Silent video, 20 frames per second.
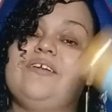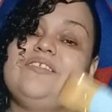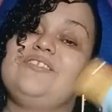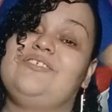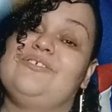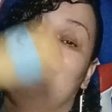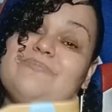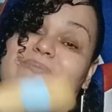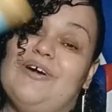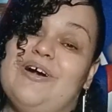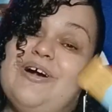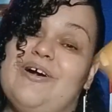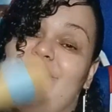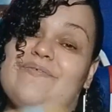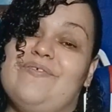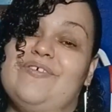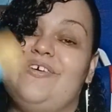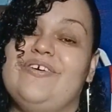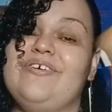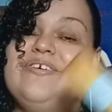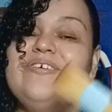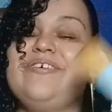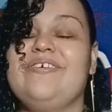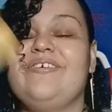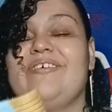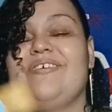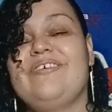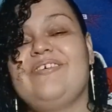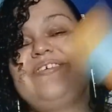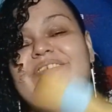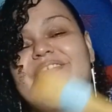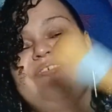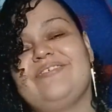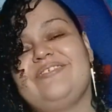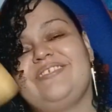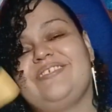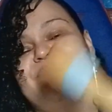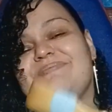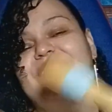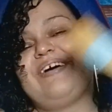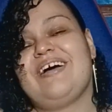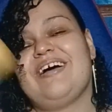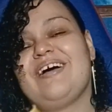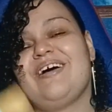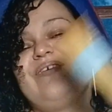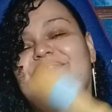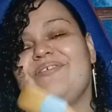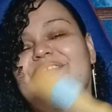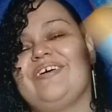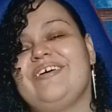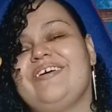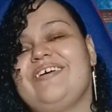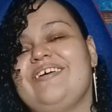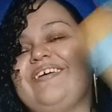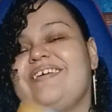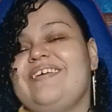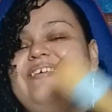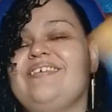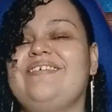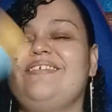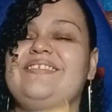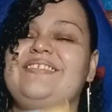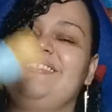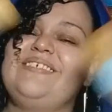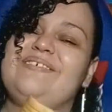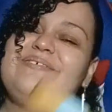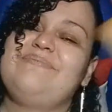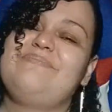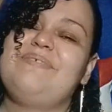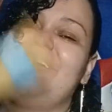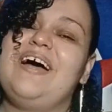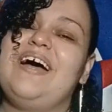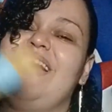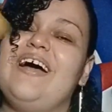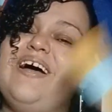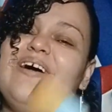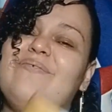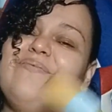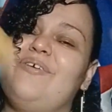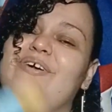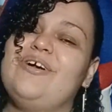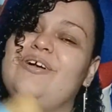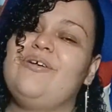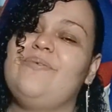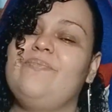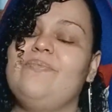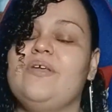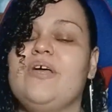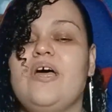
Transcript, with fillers: tomorrow tomorrow tomorrow